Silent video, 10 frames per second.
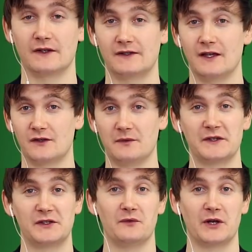So some of
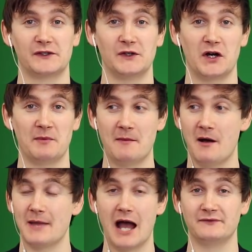the stuff we're going to talk about
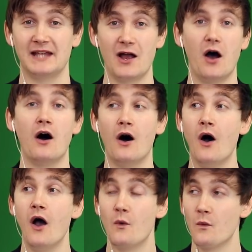might be out of date, or,